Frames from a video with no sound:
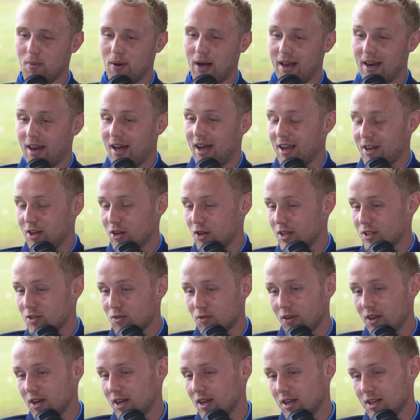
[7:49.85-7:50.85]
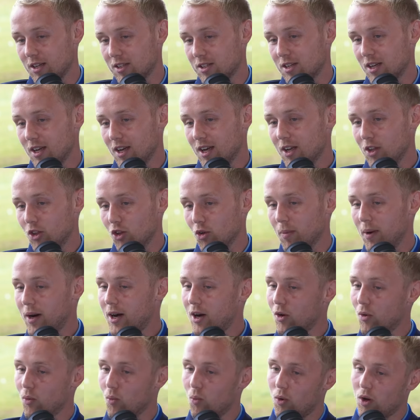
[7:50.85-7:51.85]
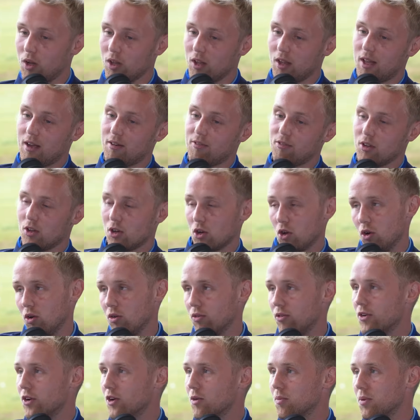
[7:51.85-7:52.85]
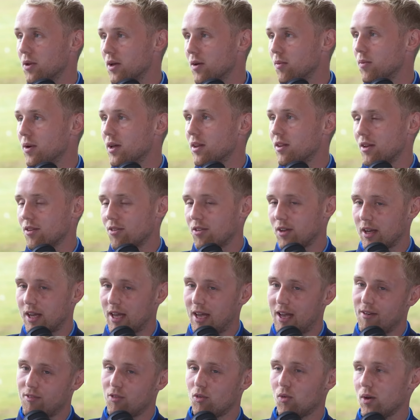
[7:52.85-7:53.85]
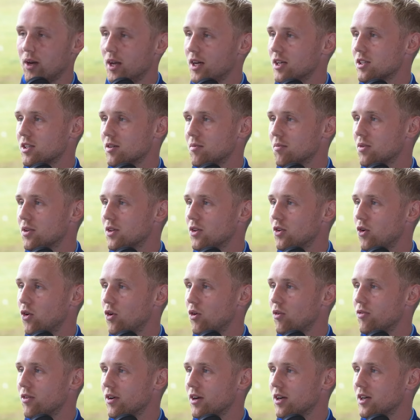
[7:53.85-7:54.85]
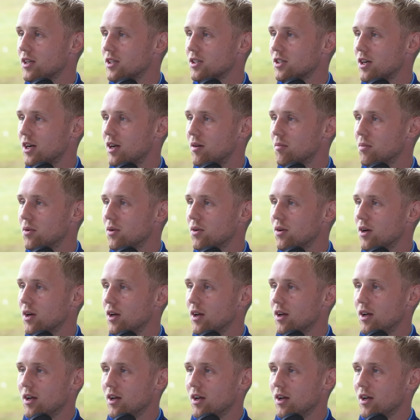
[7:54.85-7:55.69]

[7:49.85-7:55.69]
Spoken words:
it's funny because no matter what level of golfer you're playing with, I think everyone has something to offer in a scramble.